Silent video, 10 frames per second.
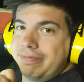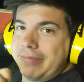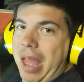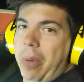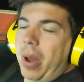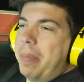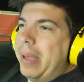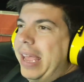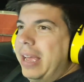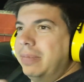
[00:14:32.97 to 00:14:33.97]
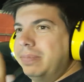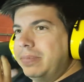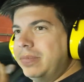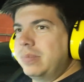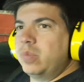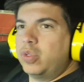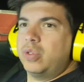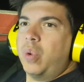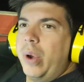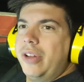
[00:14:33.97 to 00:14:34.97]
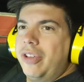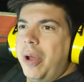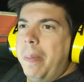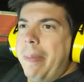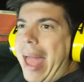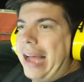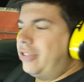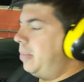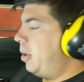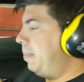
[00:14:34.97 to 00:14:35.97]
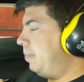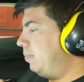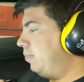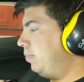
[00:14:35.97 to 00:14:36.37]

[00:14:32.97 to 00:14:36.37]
I want to be 22 maximum.